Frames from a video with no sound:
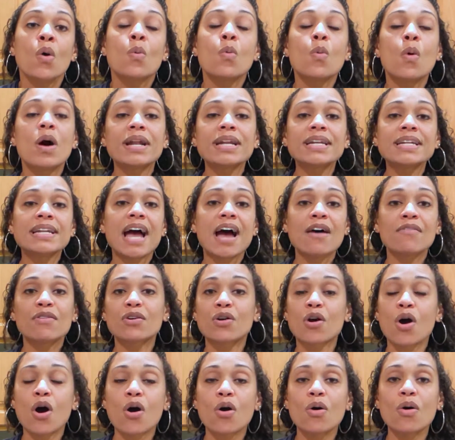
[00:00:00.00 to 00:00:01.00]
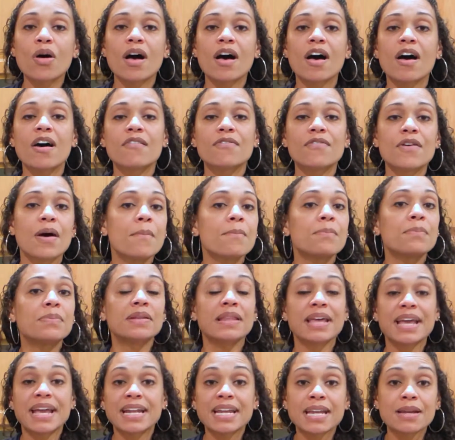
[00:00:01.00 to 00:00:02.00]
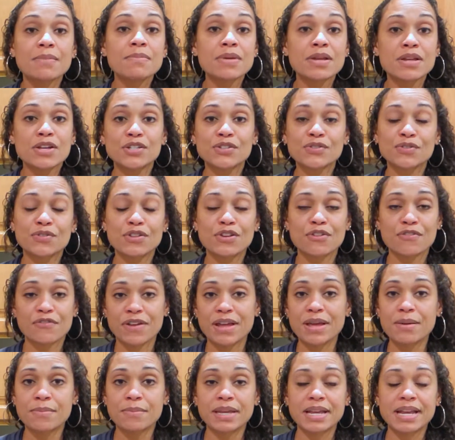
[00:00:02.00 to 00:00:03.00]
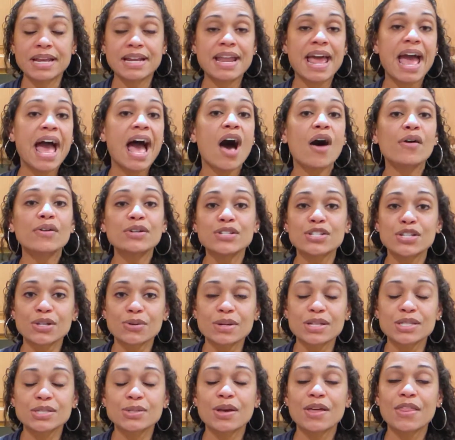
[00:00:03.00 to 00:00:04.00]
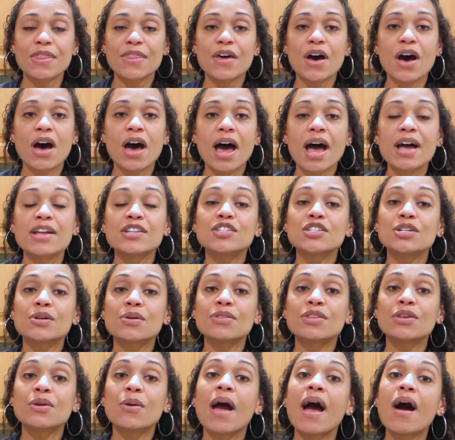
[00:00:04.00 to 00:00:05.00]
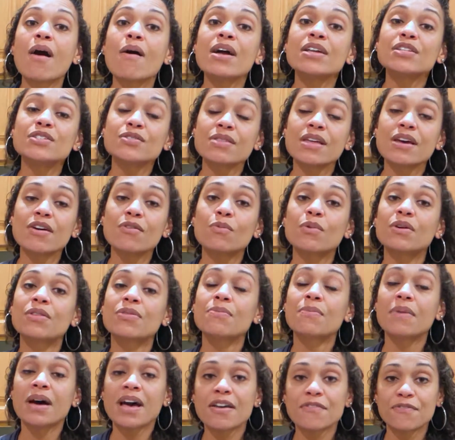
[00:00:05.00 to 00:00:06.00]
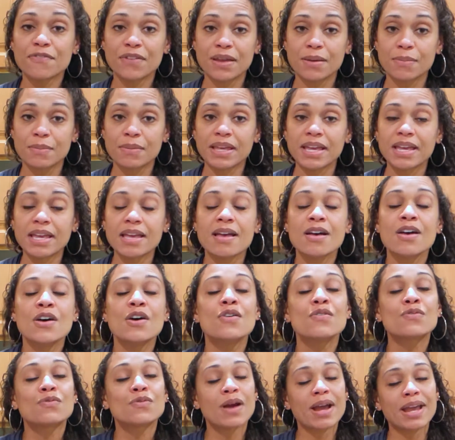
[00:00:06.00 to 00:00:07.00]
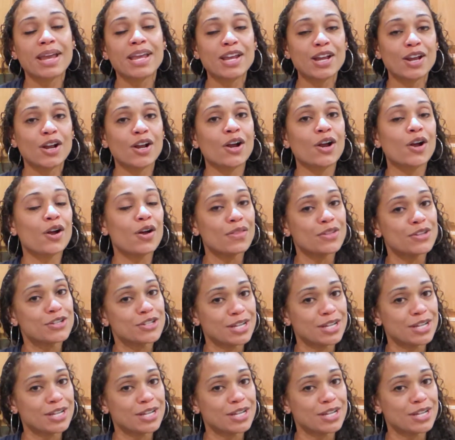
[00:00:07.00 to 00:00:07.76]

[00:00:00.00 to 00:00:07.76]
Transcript: wanting to have a goal of planning meals for their family and how to do it. So I thought I'd share with you how I do that with my family right here on the